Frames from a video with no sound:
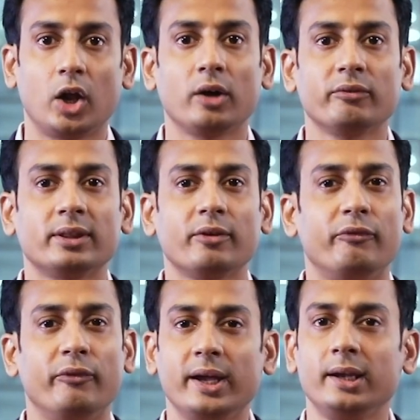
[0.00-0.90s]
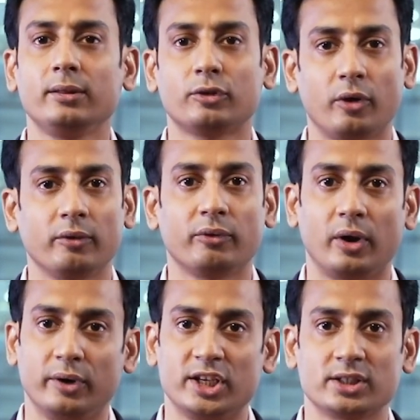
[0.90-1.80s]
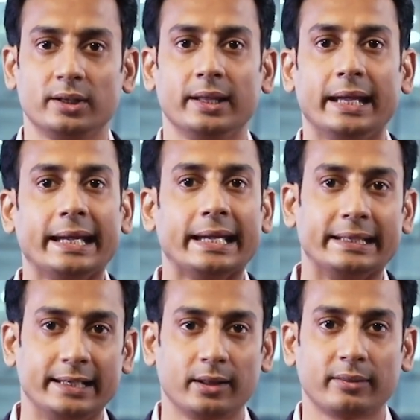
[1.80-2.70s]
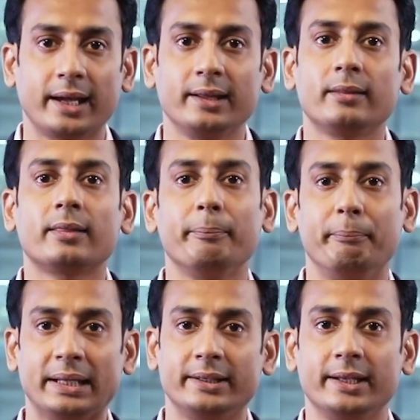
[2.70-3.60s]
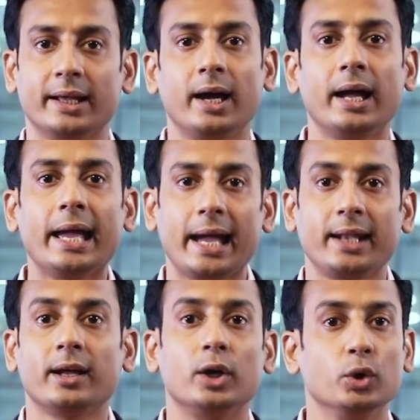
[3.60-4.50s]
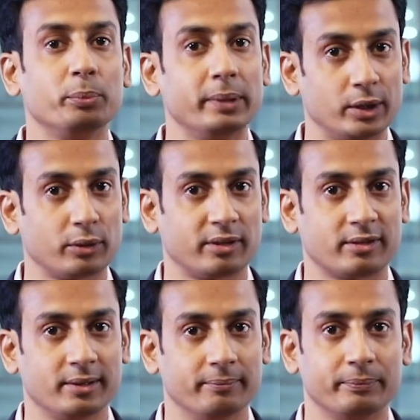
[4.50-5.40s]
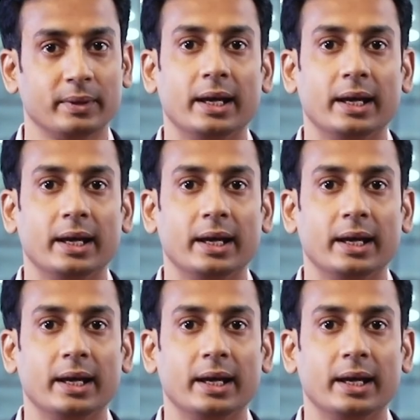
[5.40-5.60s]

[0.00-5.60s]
along with a very strong foundation in data science, big data, and Hadoop ecosystem.